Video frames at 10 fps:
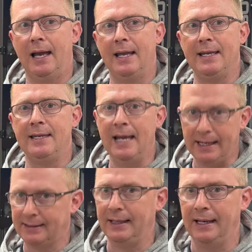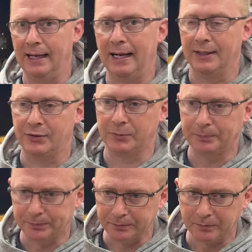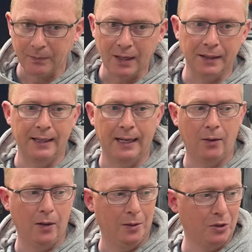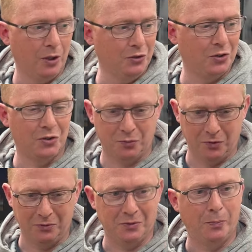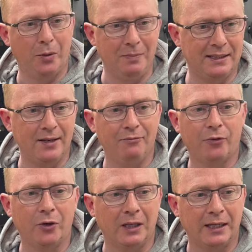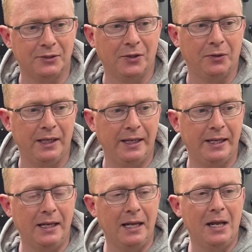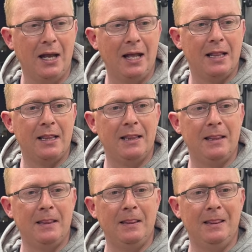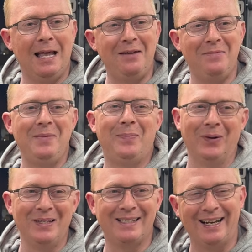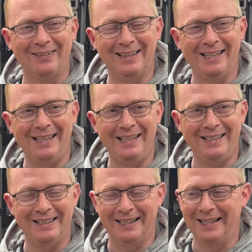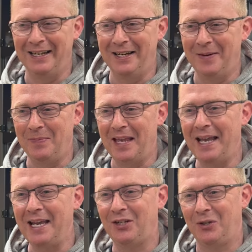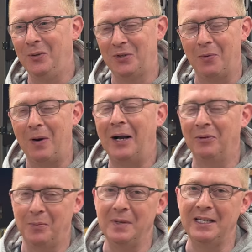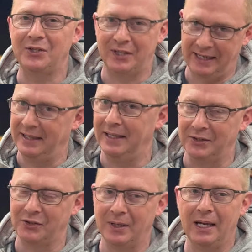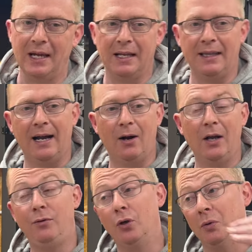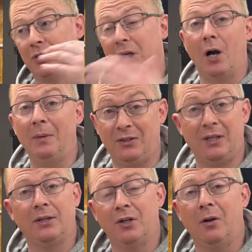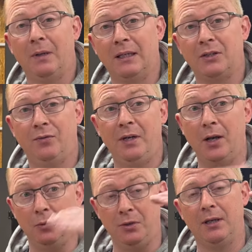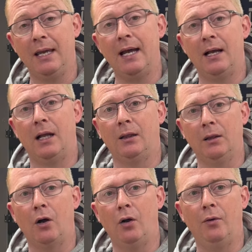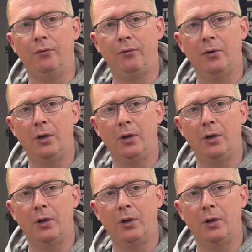Yes, it has. Now I'm conscious when I was putting my tinfoil hat on here, let me point out the issues around me saying this. Now, if you go into the comments section on my last video, you get a lot of